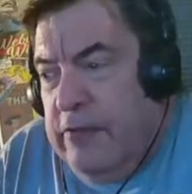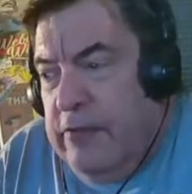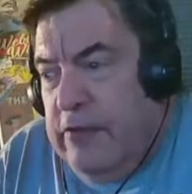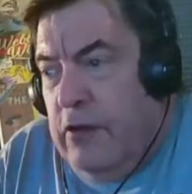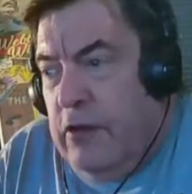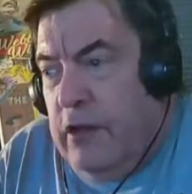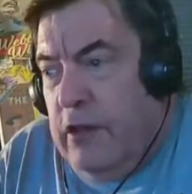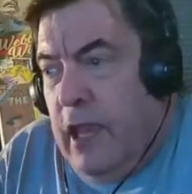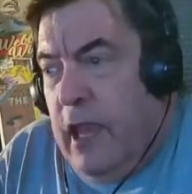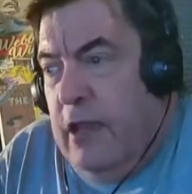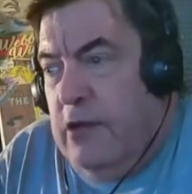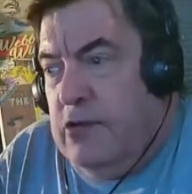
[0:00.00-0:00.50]

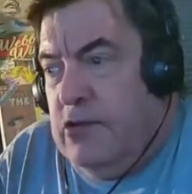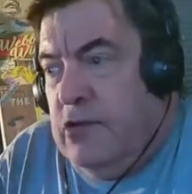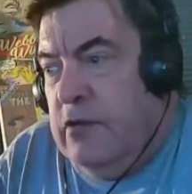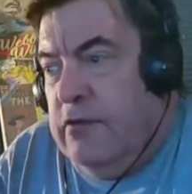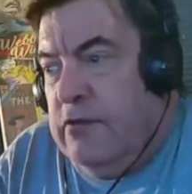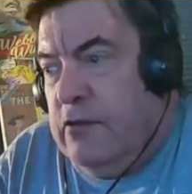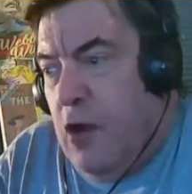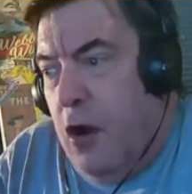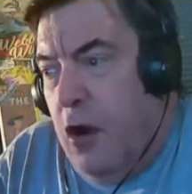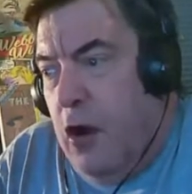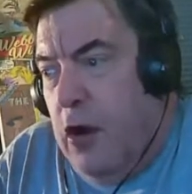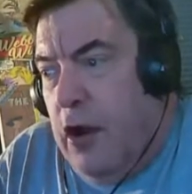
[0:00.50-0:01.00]
okay. She's
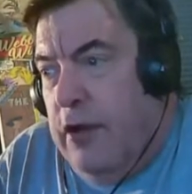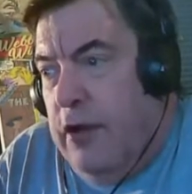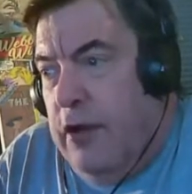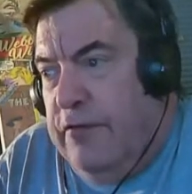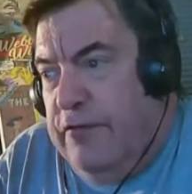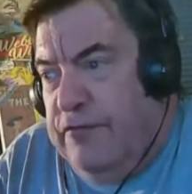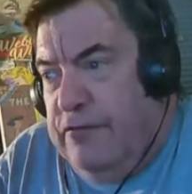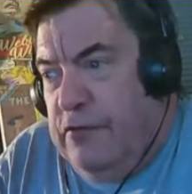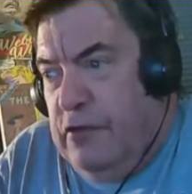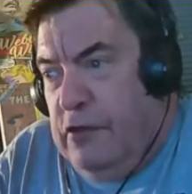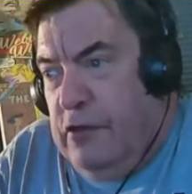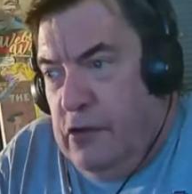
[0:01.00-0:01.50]
gone on
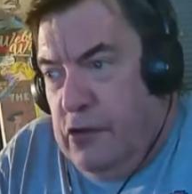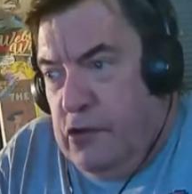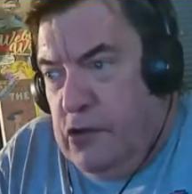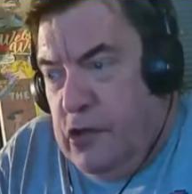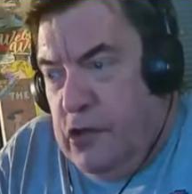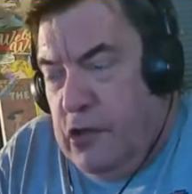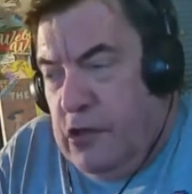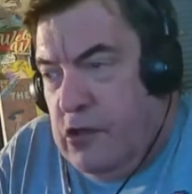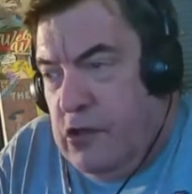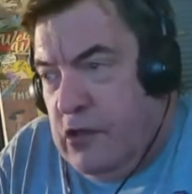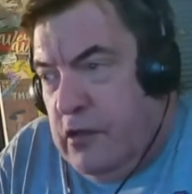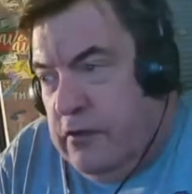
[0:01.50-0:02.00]
to
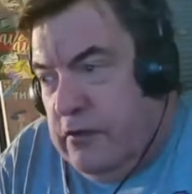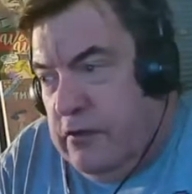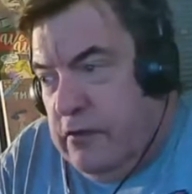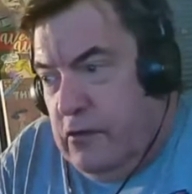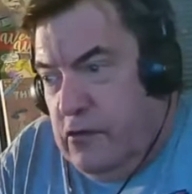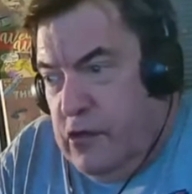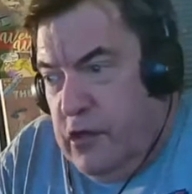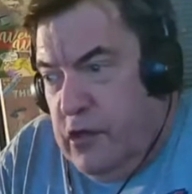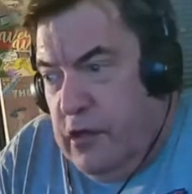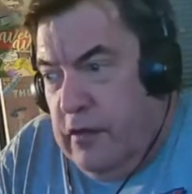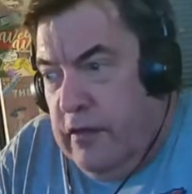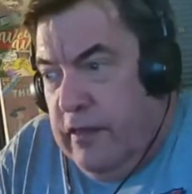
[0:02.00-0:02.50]

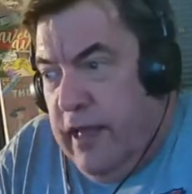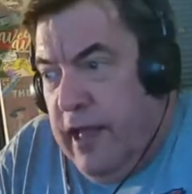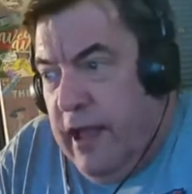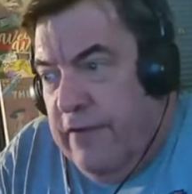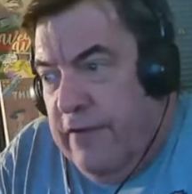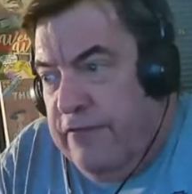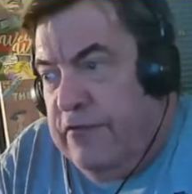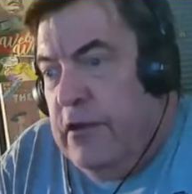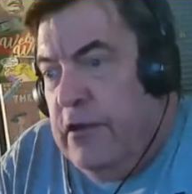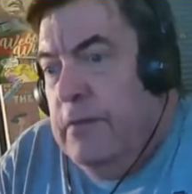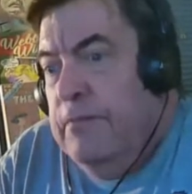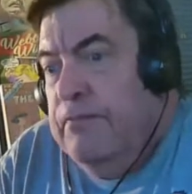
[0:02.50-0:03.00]
she
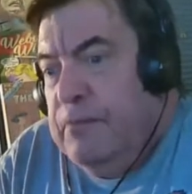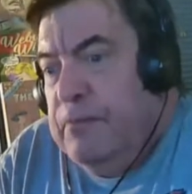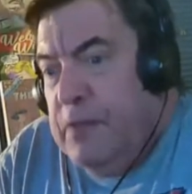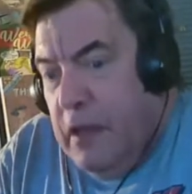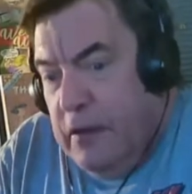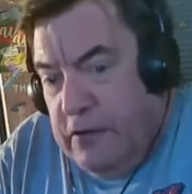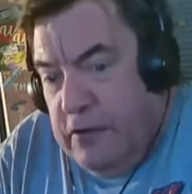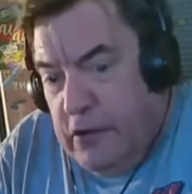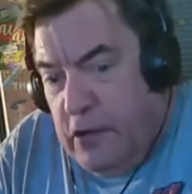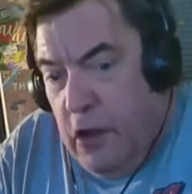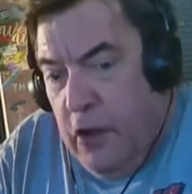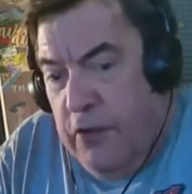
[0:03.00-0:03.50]
left
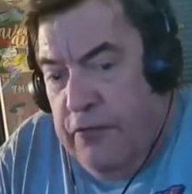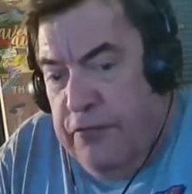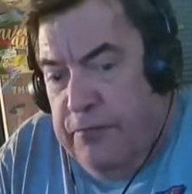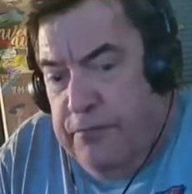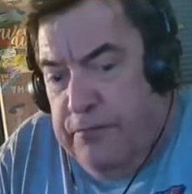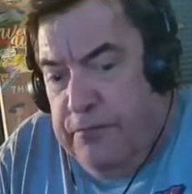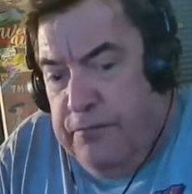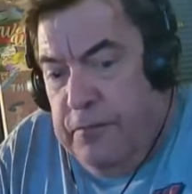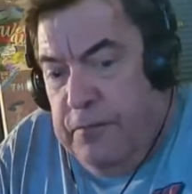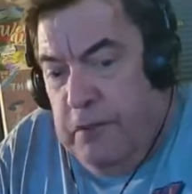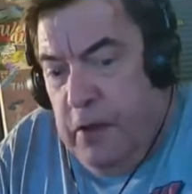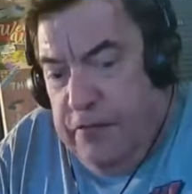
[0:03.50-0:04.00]
to go
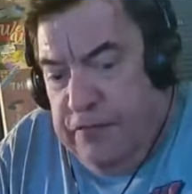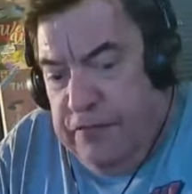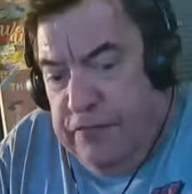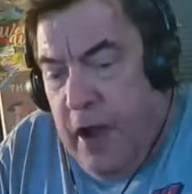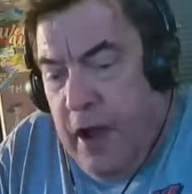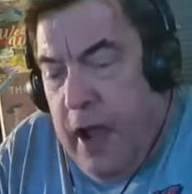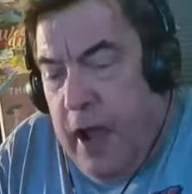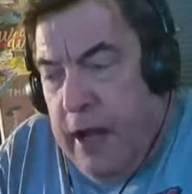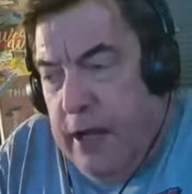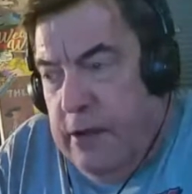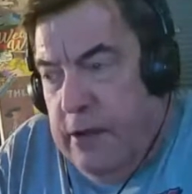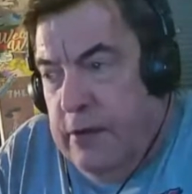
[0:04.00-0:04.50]

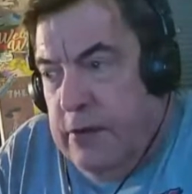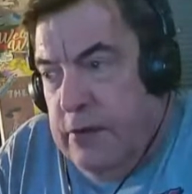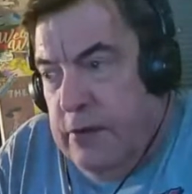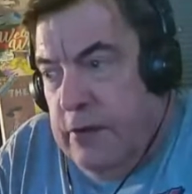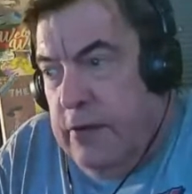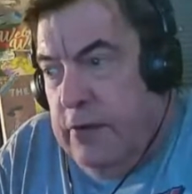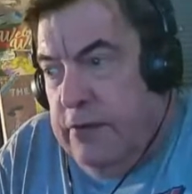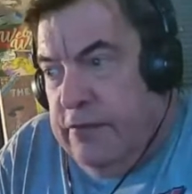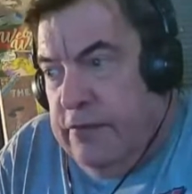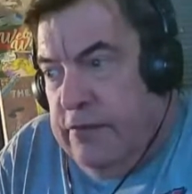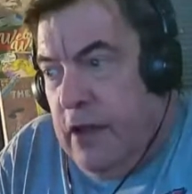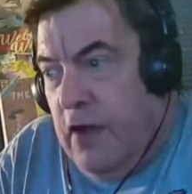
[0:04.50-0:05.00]
find
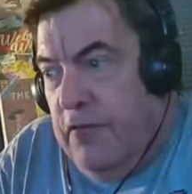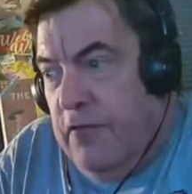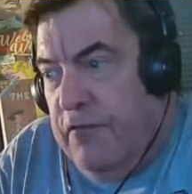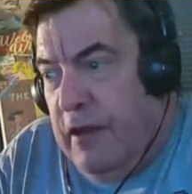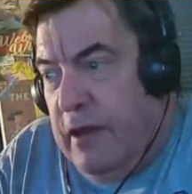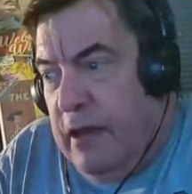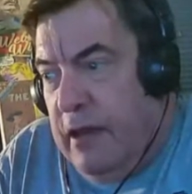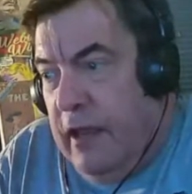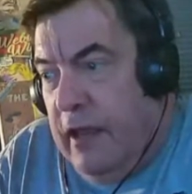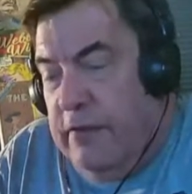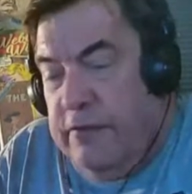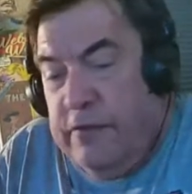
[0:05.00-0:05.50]
herself,
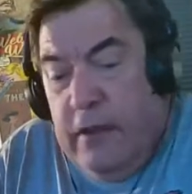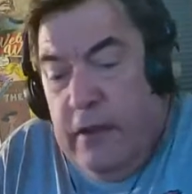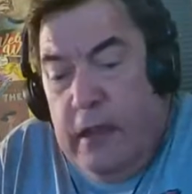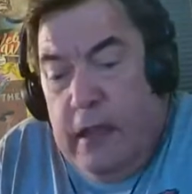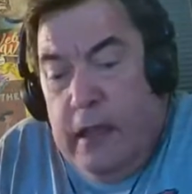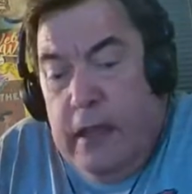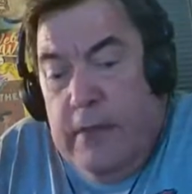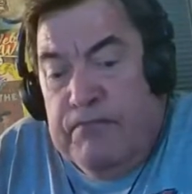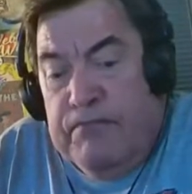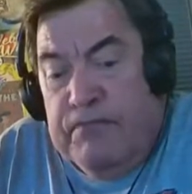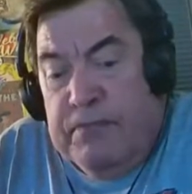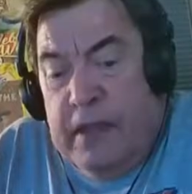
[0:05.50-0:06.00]
I guess,
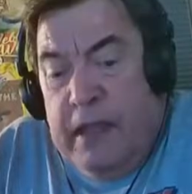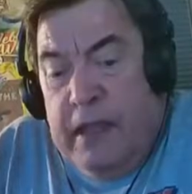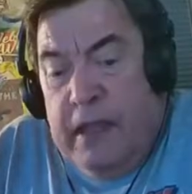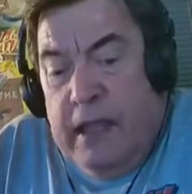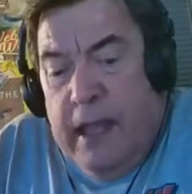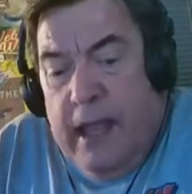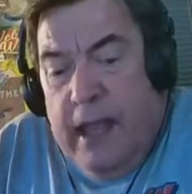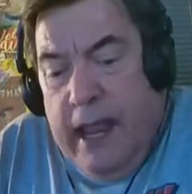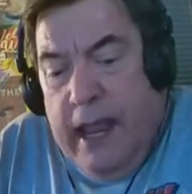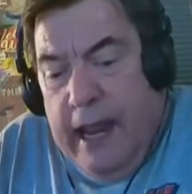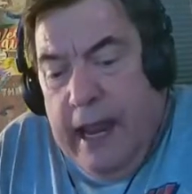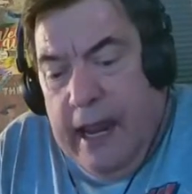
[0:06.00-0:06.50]

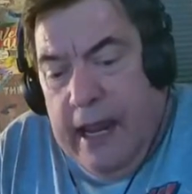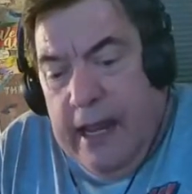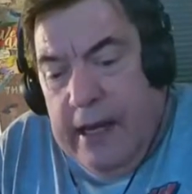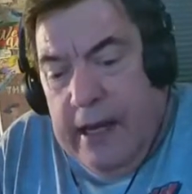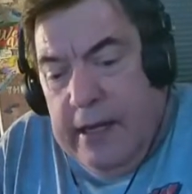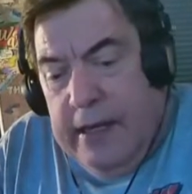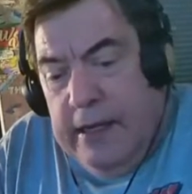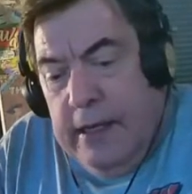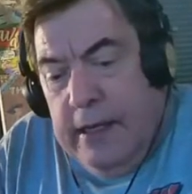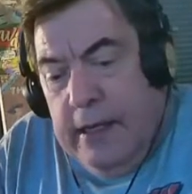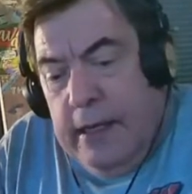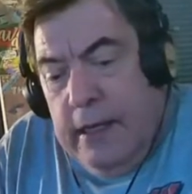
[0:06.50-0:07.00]
and